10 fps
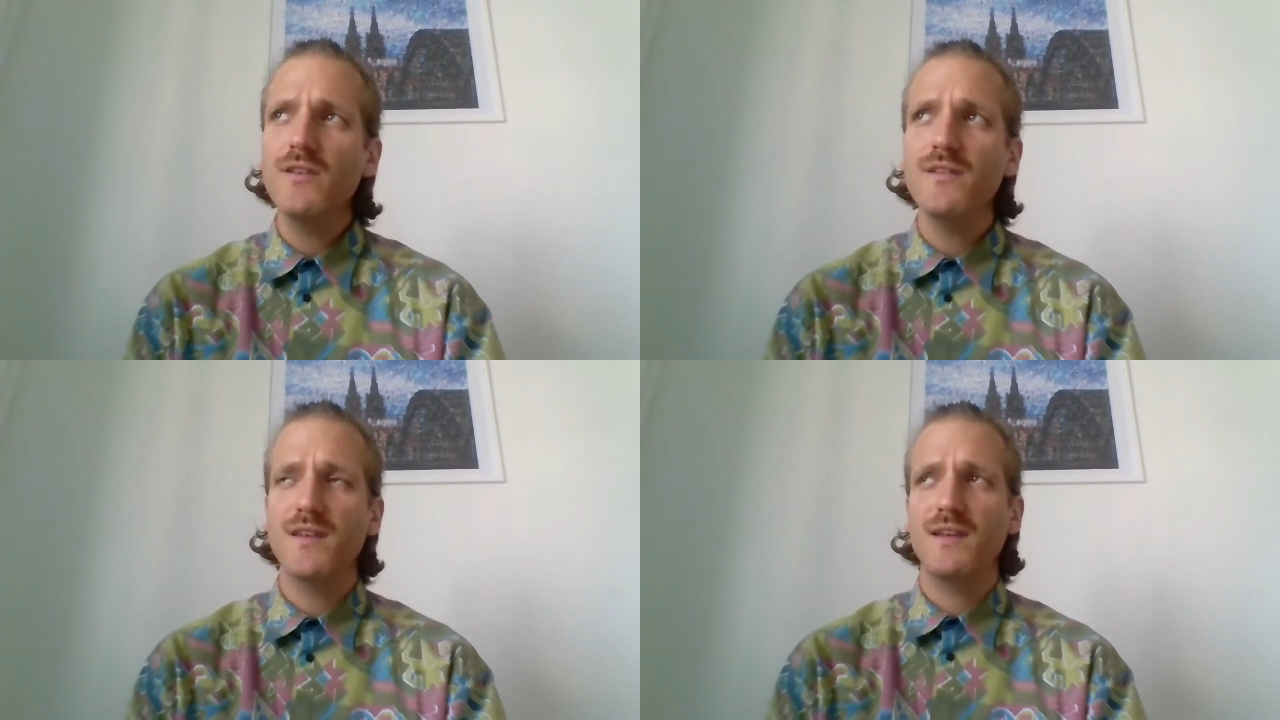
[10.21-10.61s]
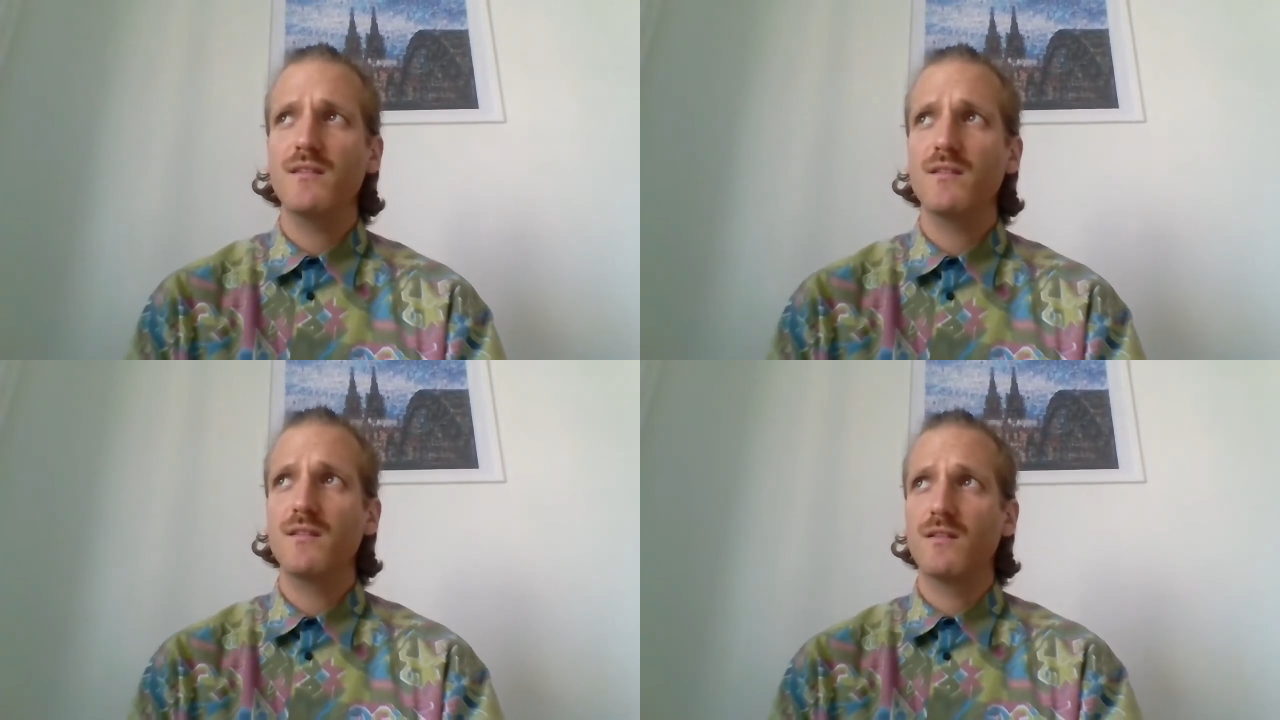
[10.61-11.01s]

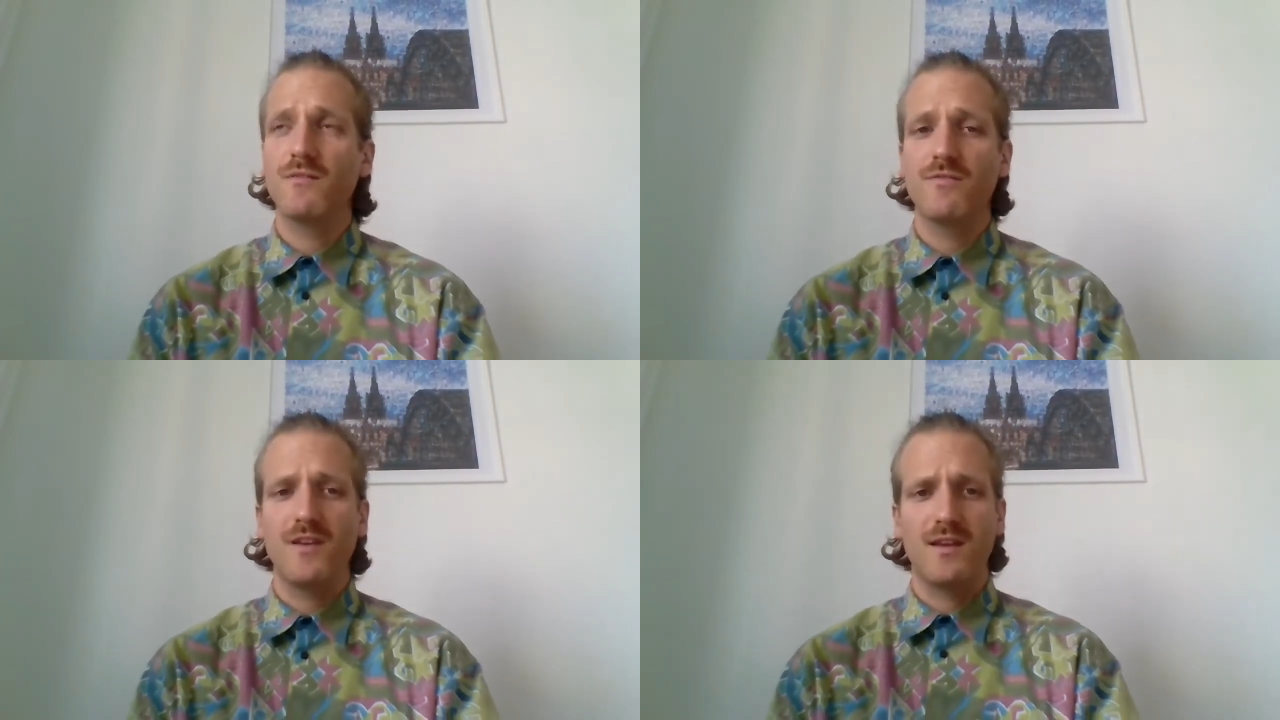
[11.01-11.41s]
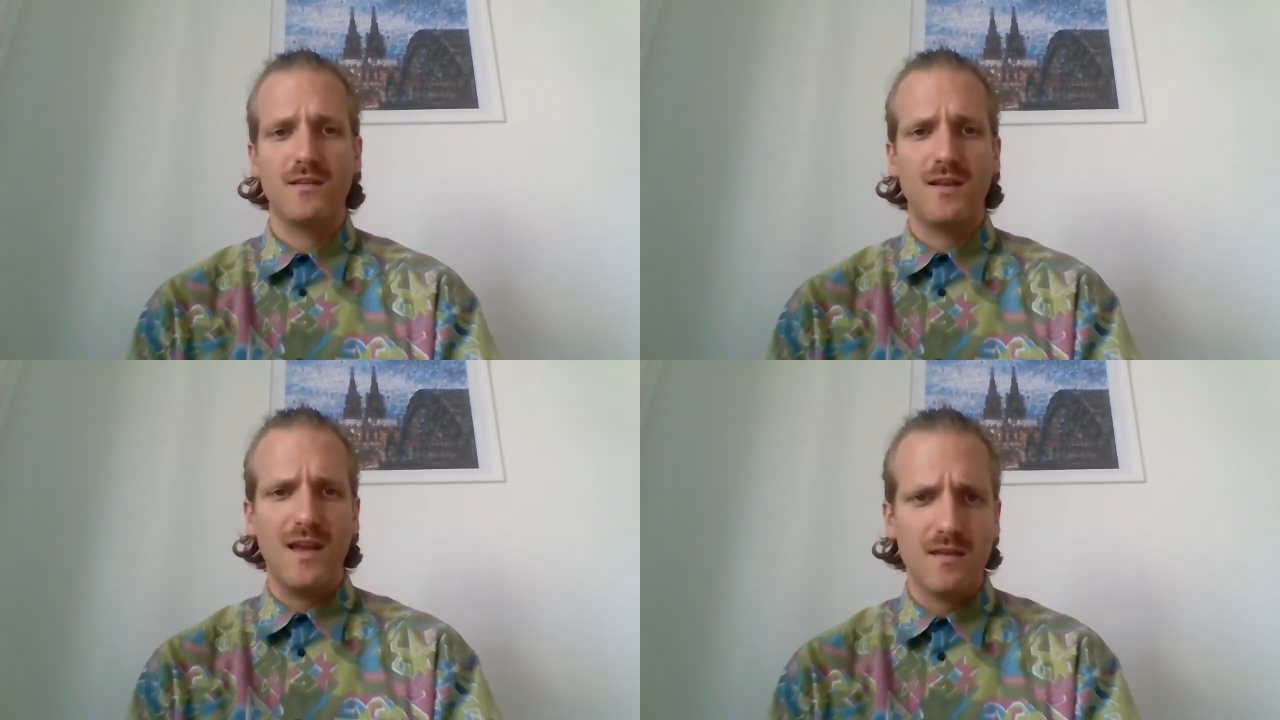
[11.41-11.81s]
sensitive
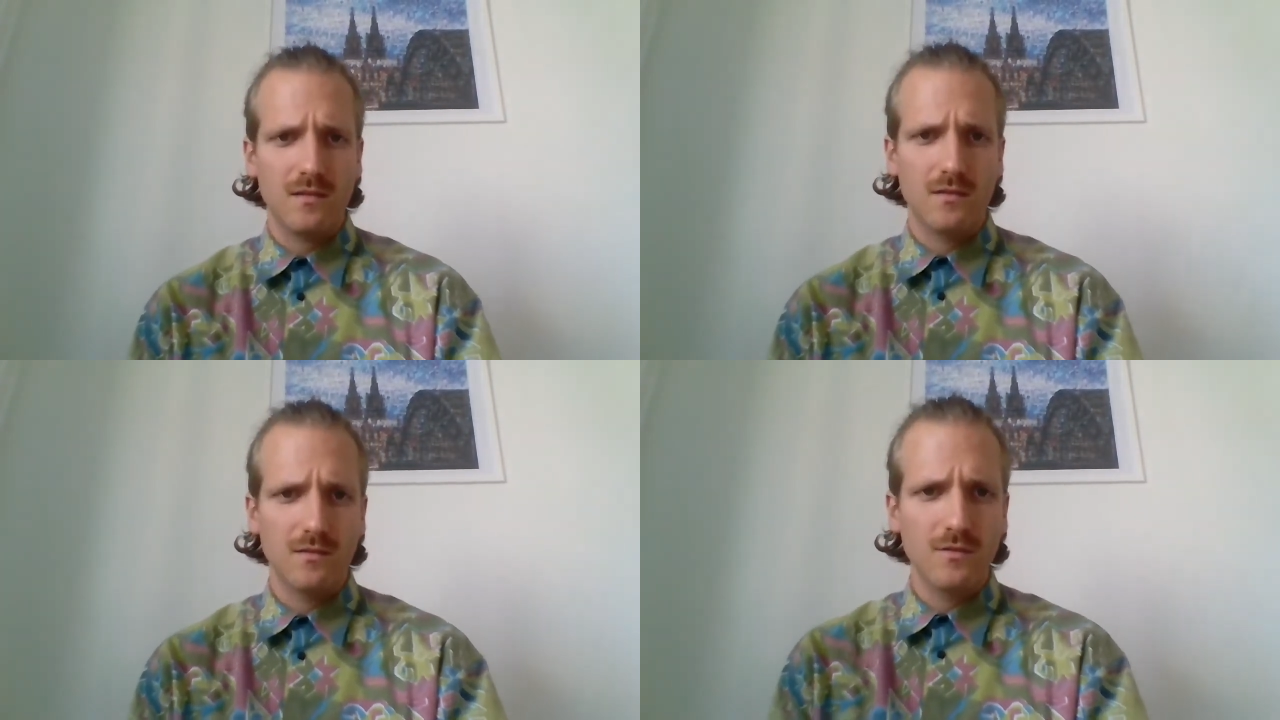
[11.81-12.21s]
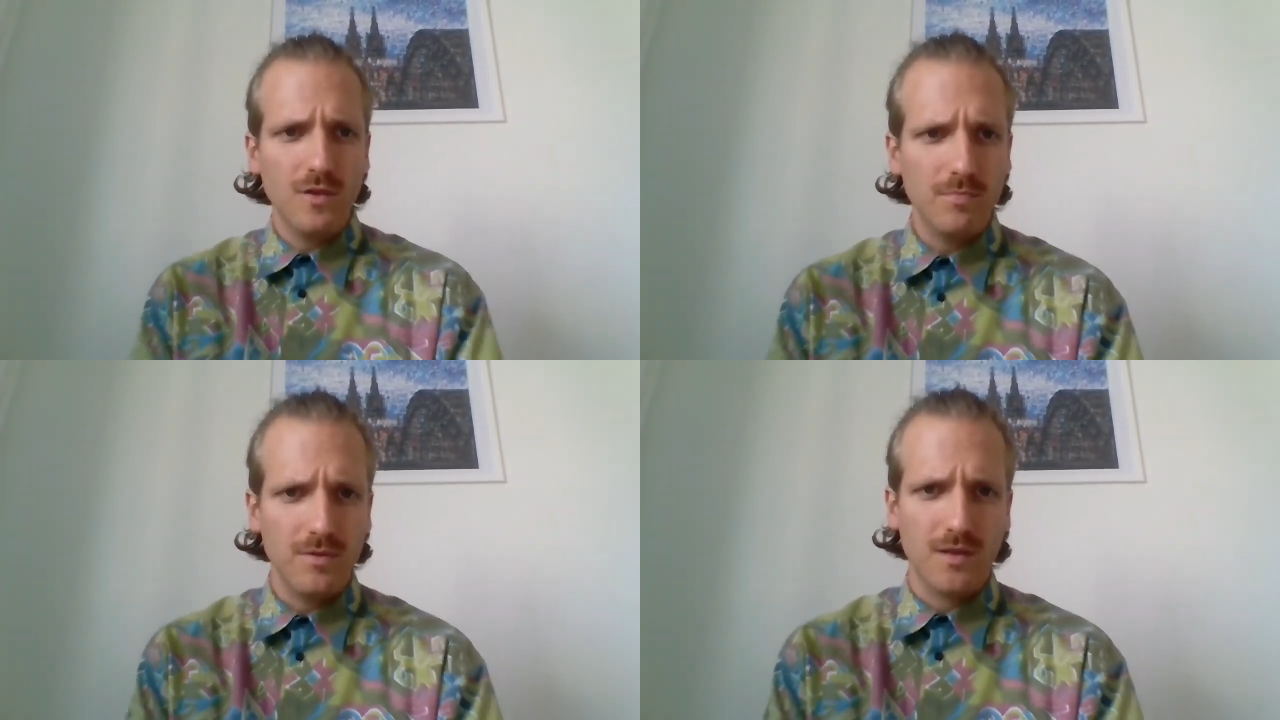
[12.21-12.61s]
and ethical
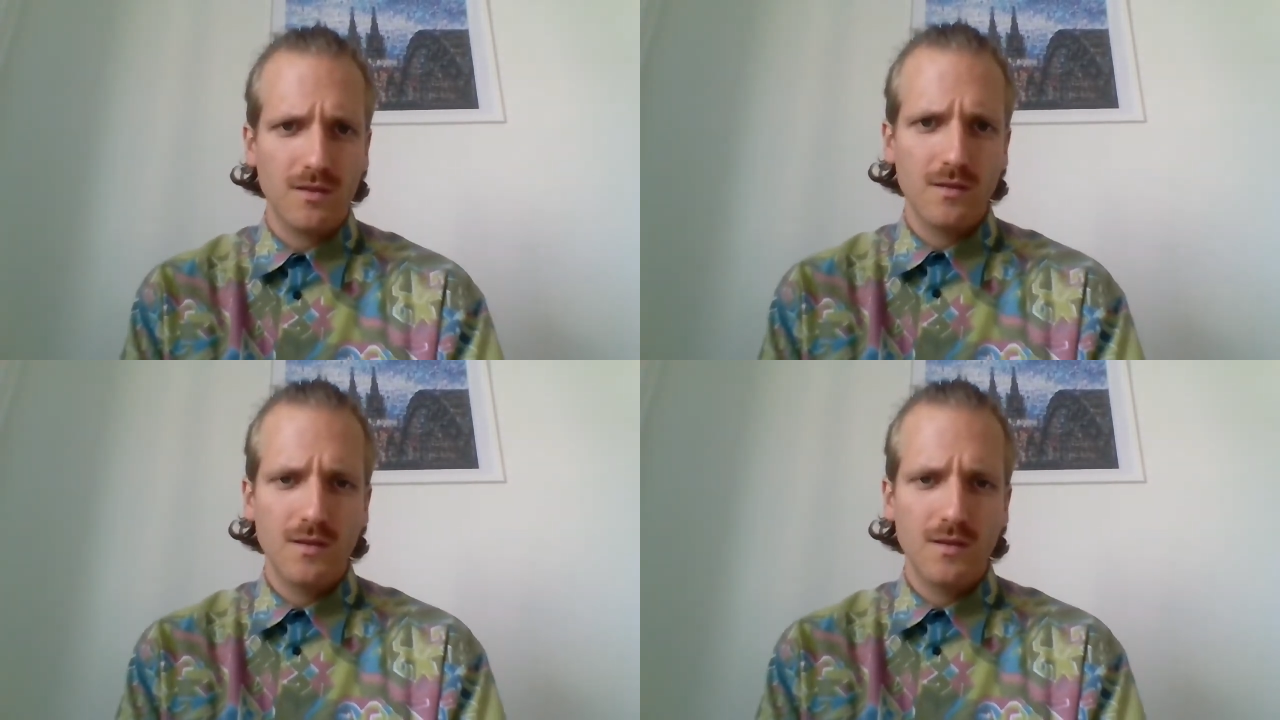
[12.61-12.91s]
topic